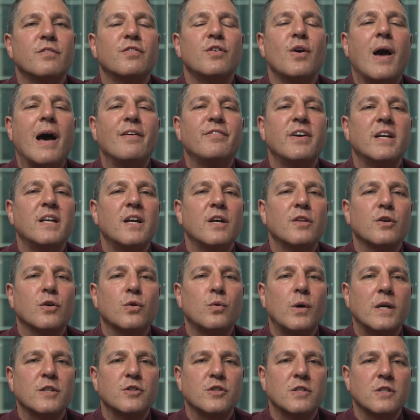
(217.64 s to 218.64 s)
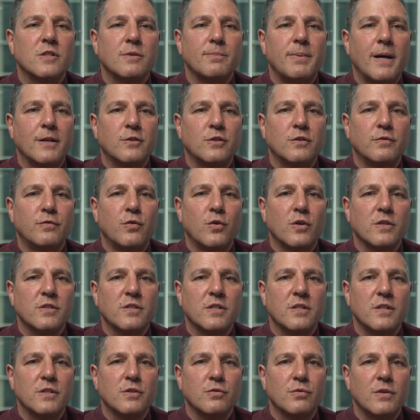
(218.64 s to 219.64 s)
If you have any other questions about divorce
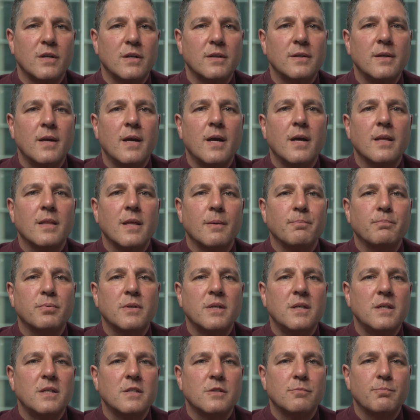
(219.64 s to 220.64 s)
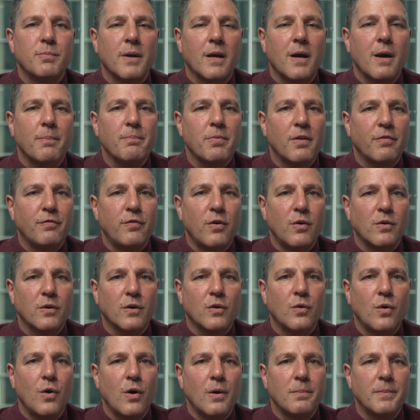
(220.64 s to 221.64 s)
in Israel, then please pick up the phone and
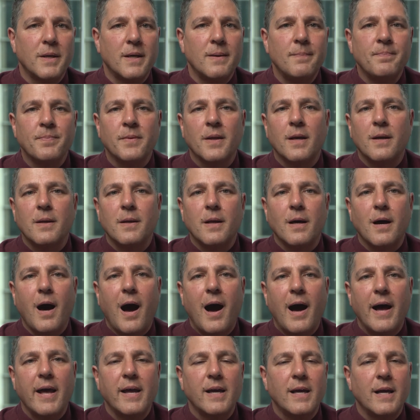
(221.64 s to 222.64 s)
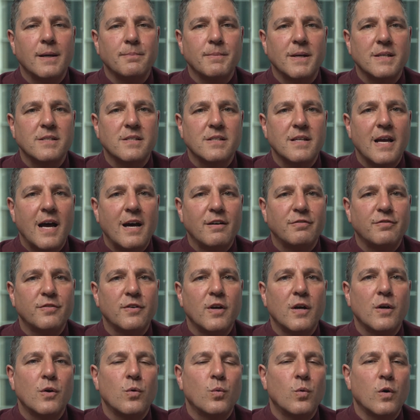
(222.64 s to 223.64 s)
call me. I and my staff
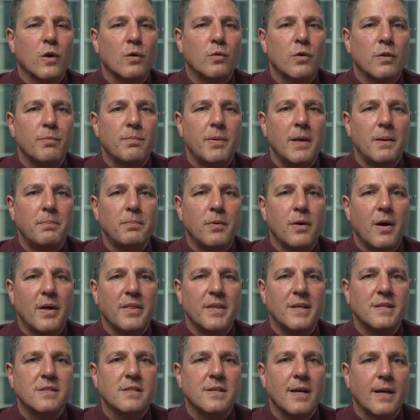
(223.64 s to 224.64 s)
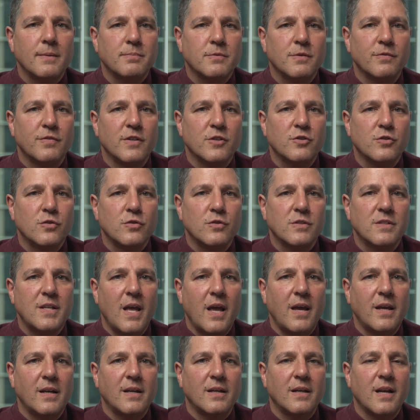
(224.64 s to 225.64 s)
work with people on these types of issues
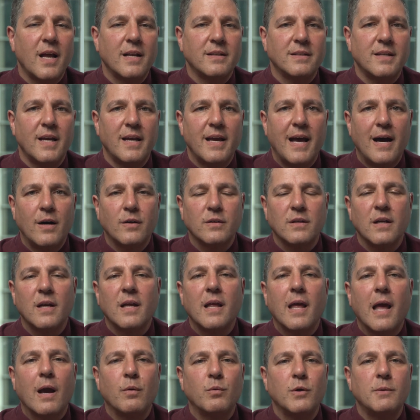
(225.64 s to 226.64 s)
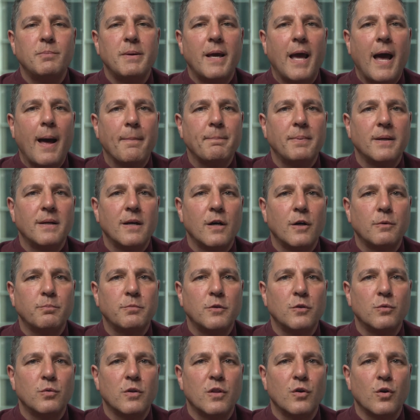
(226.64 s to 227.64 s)
day in and day out, and would be happy to help
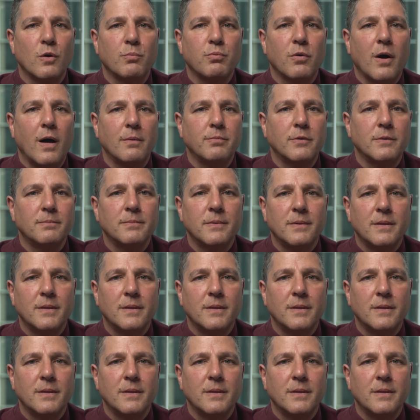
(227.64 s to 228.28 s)
you with your problem.